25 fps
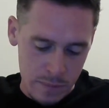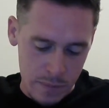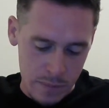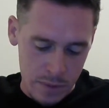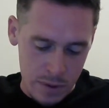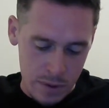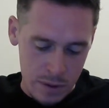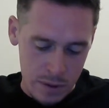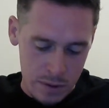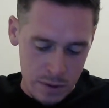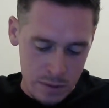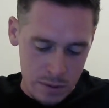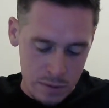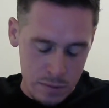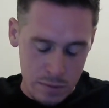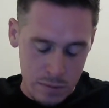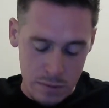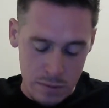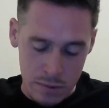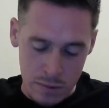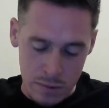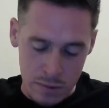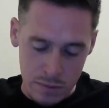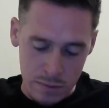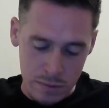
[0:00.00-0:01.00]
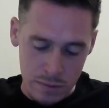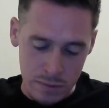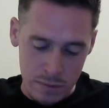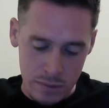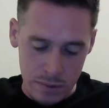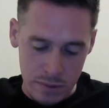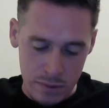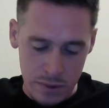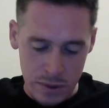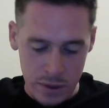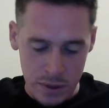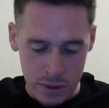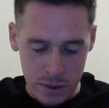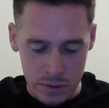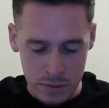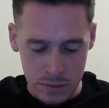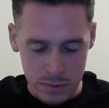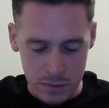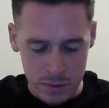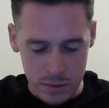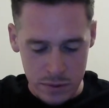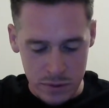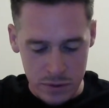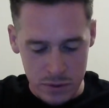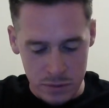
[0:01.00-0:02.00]
Now, I do
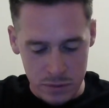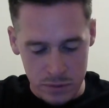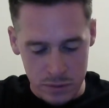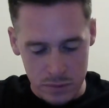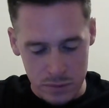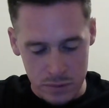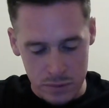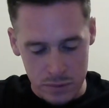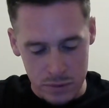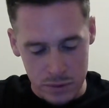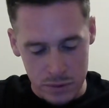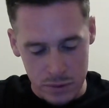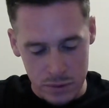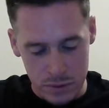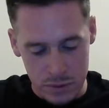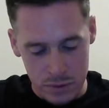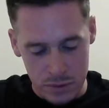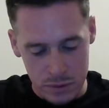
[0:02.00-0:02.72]
this on